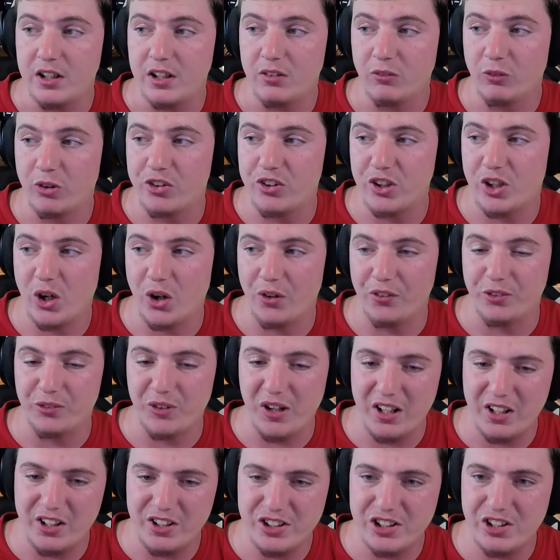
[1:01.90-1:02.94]
what's it called,
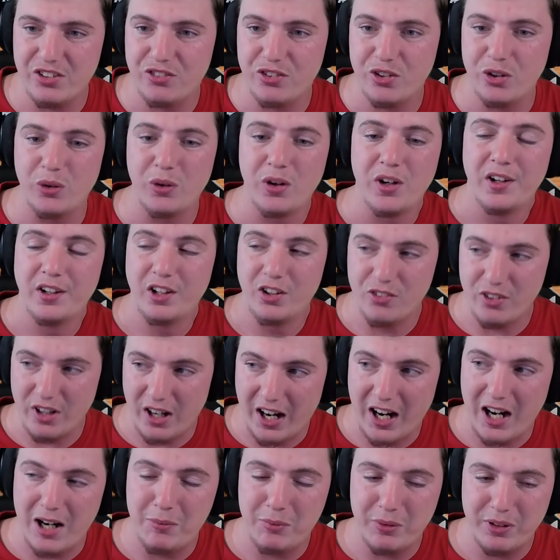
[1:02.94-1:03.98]
Pteranodon Gen 2. There's a
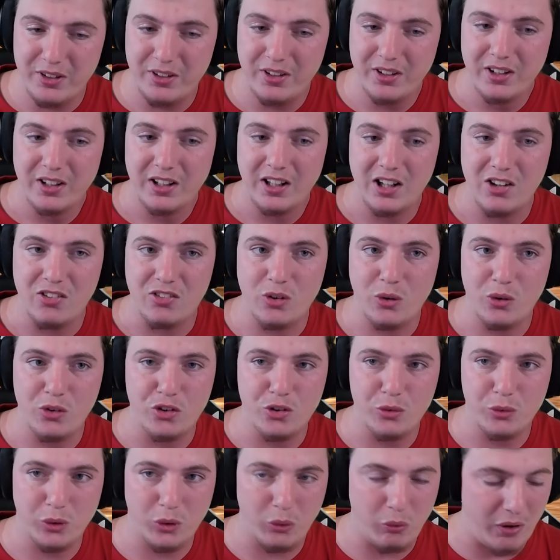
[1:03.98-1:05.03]
hybrid that's going to
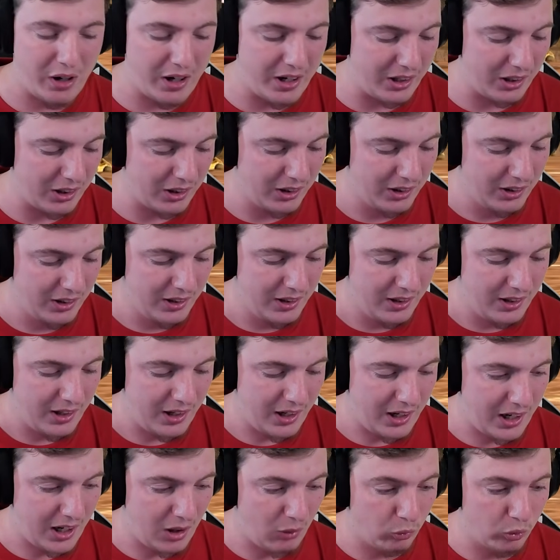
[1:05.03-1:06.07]
require
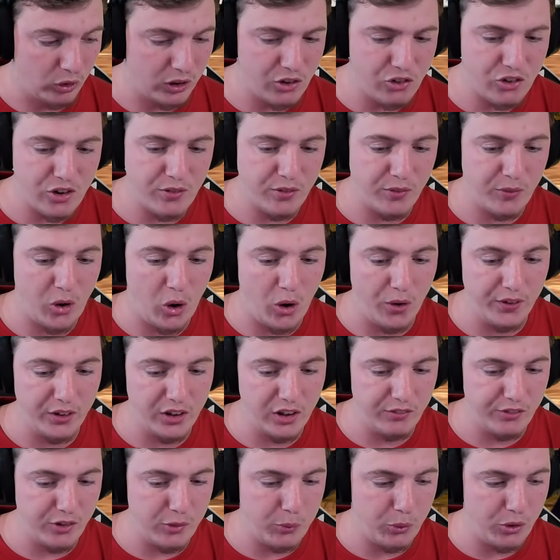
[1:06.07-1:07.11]
we're gonna save up all the
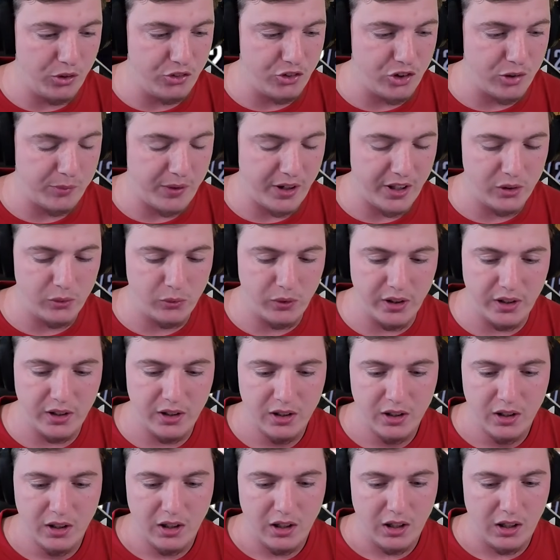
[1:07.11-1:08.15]
lovely points here, by the way,
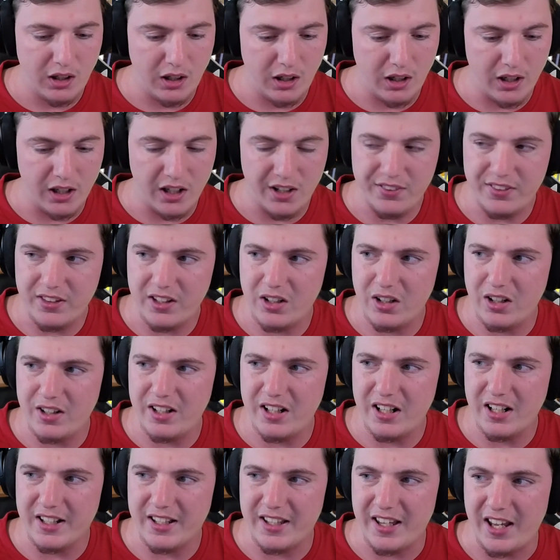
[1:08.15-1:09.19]
and I think I need
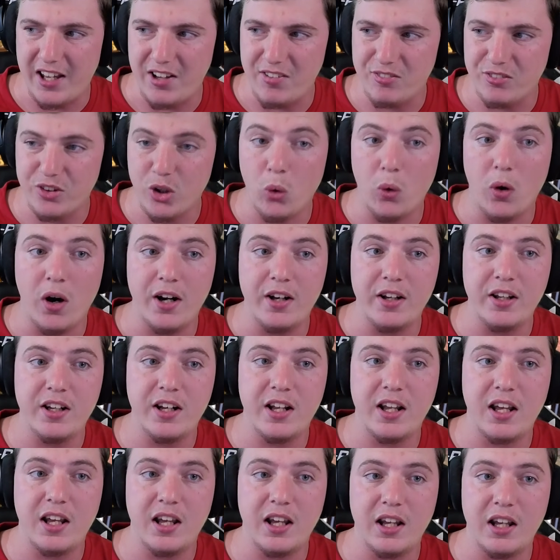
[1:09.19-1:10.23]
a cave. No, I need
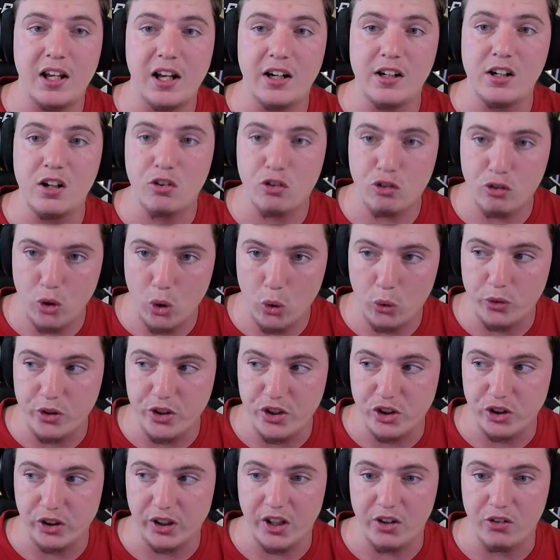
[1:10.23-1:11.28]
a snow
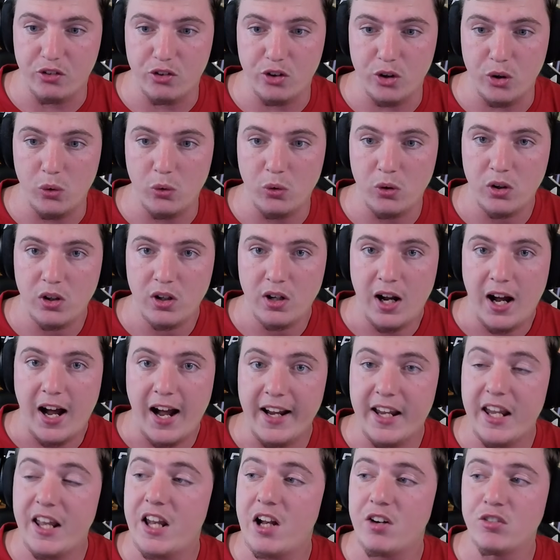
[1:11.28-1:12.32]
creature against you. I
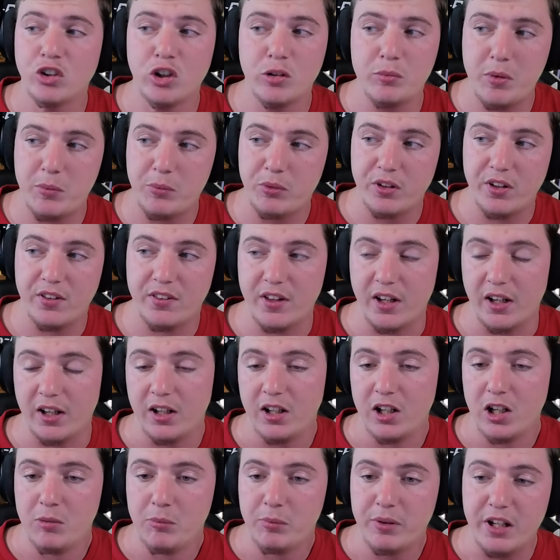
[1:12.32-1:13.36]
can never remember the thing,
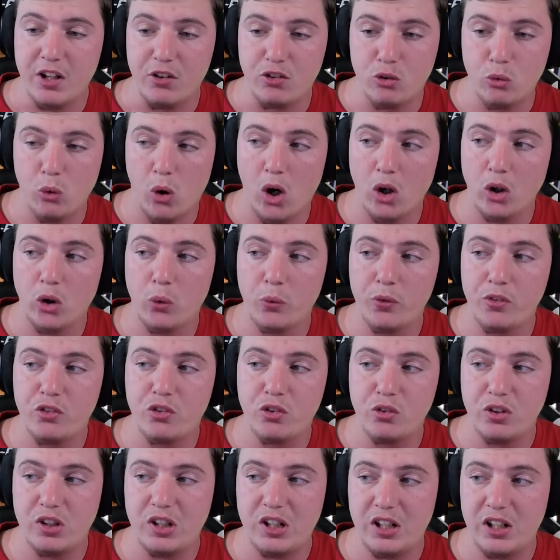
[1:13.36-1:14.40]
but yes, you are going
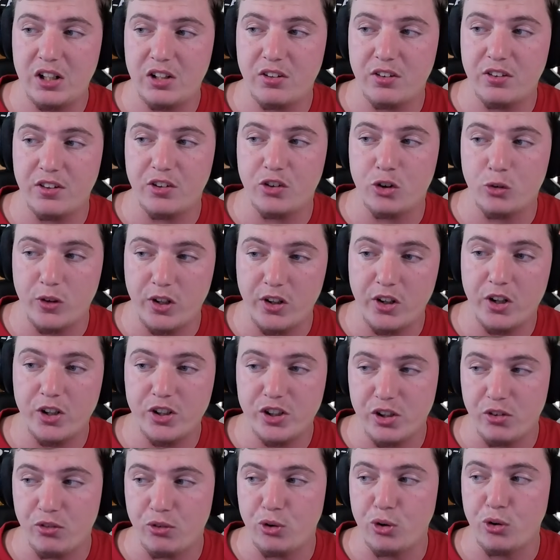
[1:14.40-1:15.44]
to need the Pteranodon
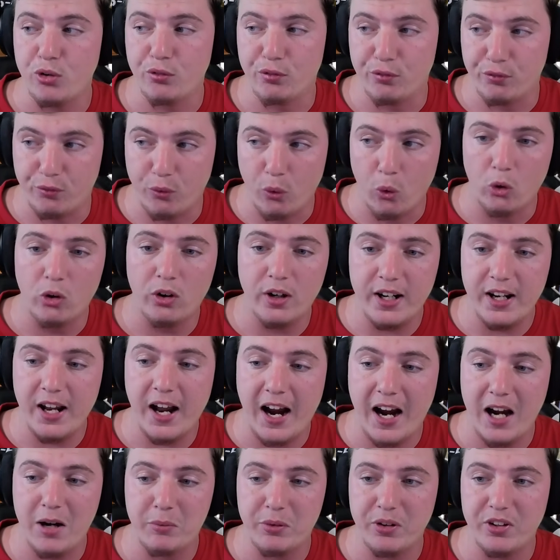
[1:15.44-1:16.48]
Gen 2 for a
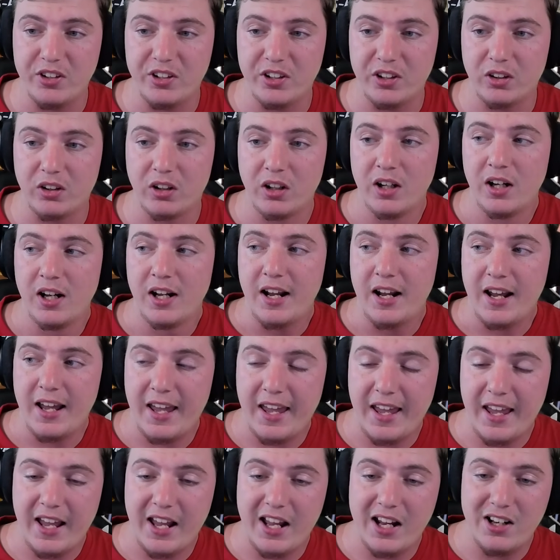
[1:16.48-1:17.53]
hybrid here.
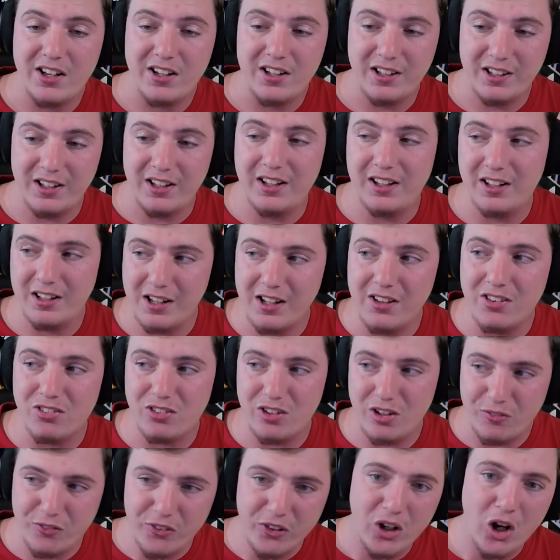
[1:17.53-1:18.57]
And it's
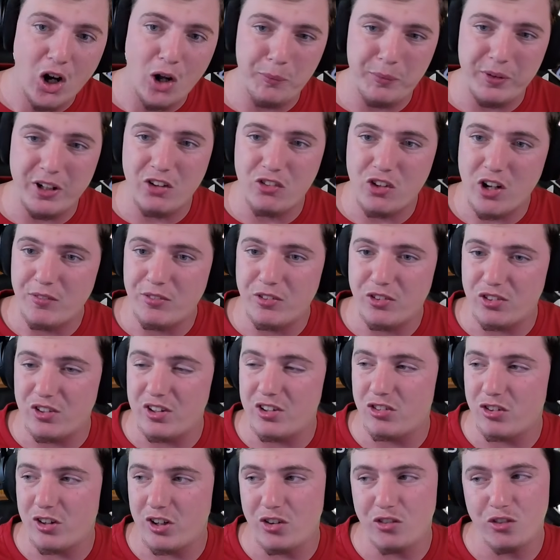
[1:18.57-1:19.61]
difficult because obviously
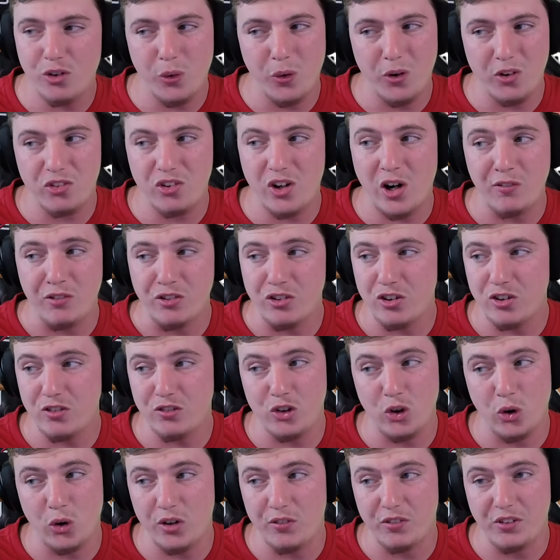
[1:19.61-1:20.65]
it's Cenozoics, and obviously if you
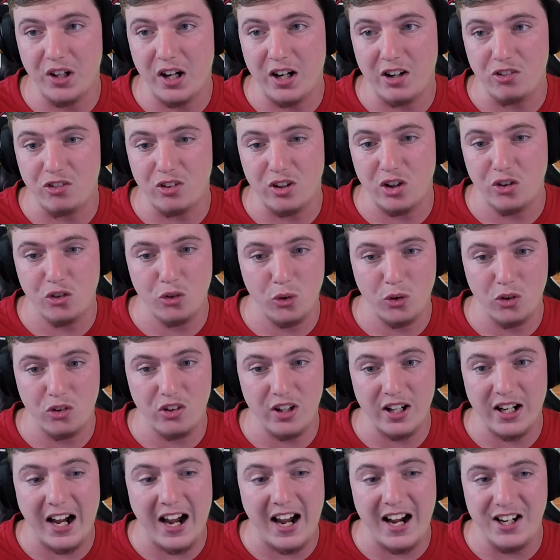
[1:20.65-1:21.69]
don't have a lot of Cenozoics
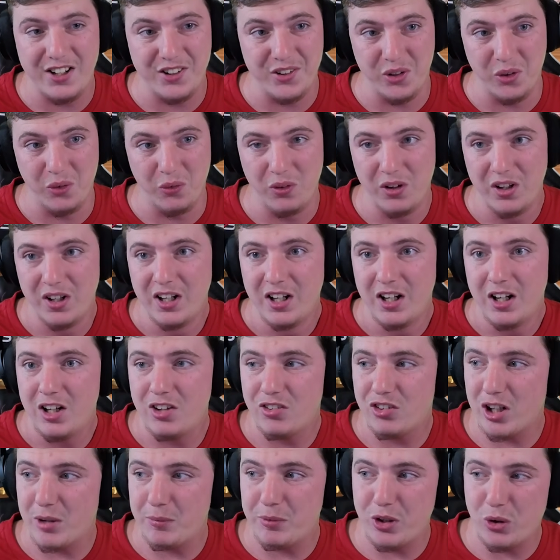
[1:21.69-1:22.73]
like I do,
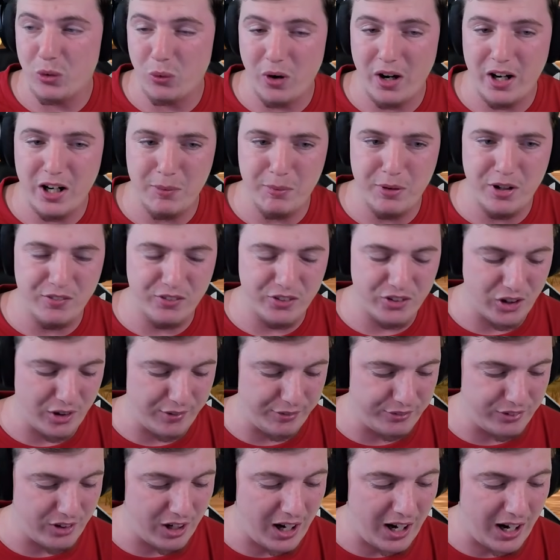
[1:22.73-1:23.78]
it's going to be quite a bit of a
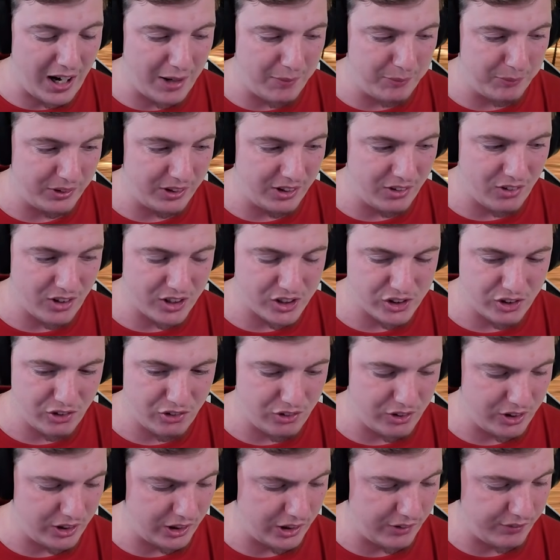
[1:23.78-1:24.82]
tough time. But let's actually
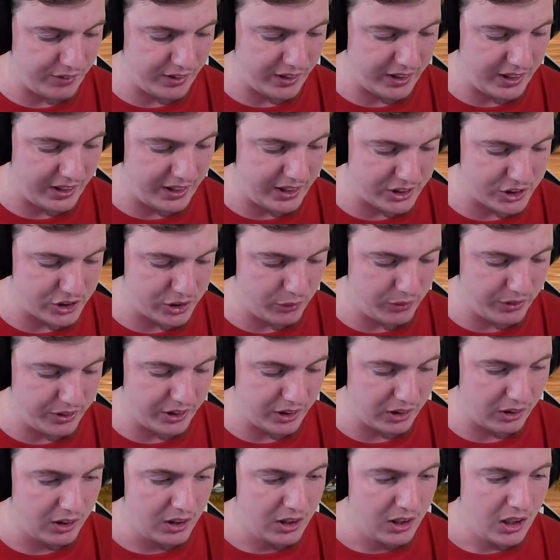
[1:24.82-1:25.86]
see here if I can actually win
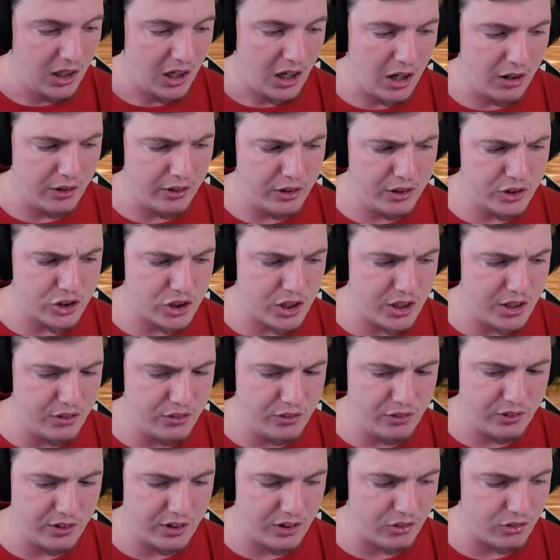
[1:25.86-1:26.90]
here. I'm going to try and
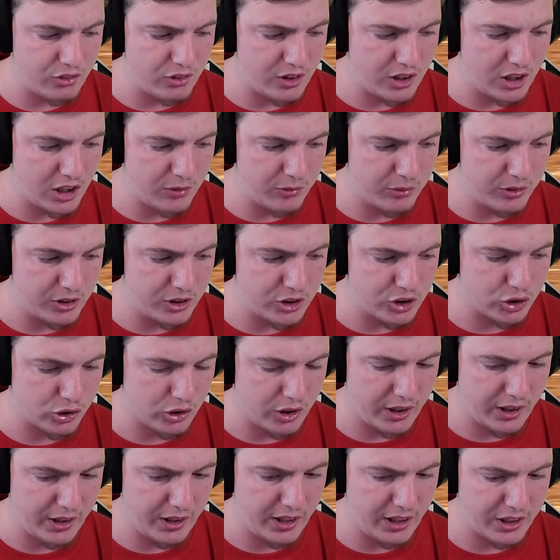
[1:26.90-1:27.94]
do this, and then I'm going to
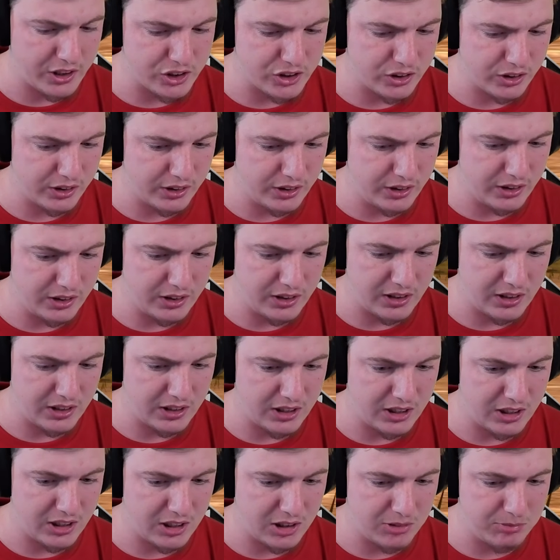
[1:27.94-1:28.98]
try and actually...
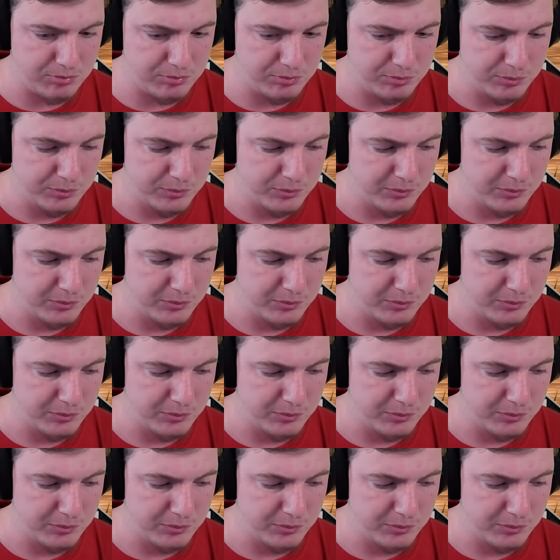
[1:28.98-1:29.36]
oh,